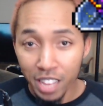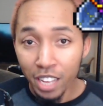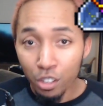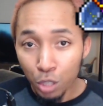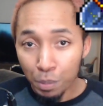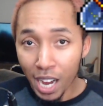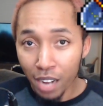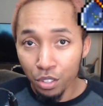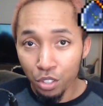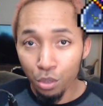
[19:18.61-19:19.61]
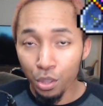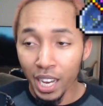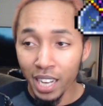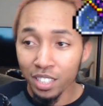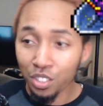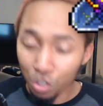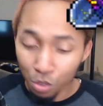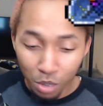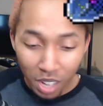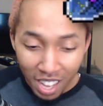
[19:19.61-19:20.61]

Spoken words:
That used to be how you do that, is you